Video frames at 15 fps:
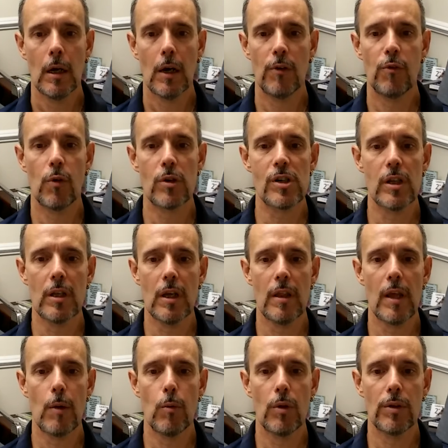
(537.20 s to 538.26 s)
Unfortunately,
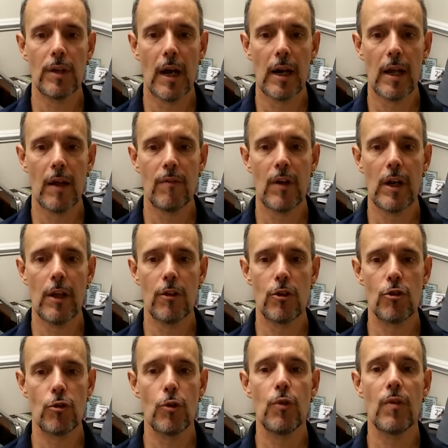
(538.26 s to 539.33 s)
they will not have any of the
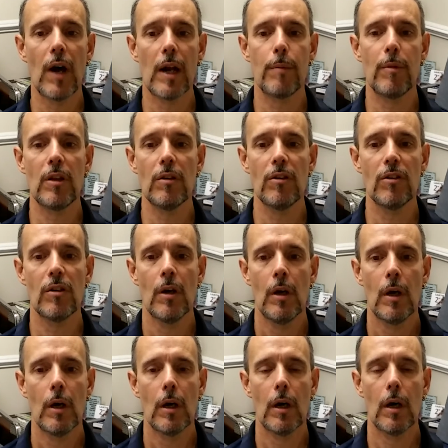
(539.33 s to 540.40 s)
true vitamins
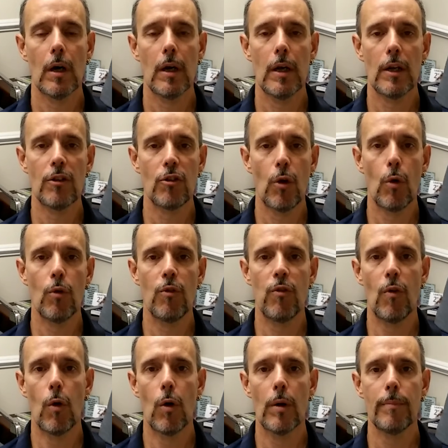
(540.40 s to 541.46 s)
in its whole
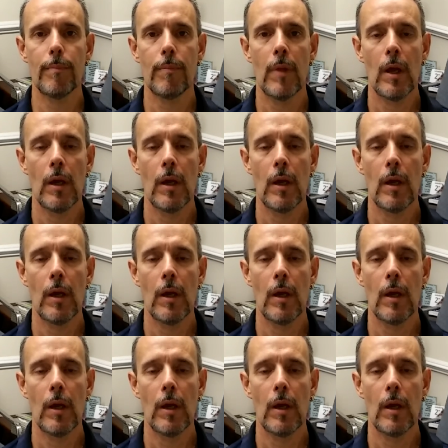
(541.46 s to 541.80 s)
form.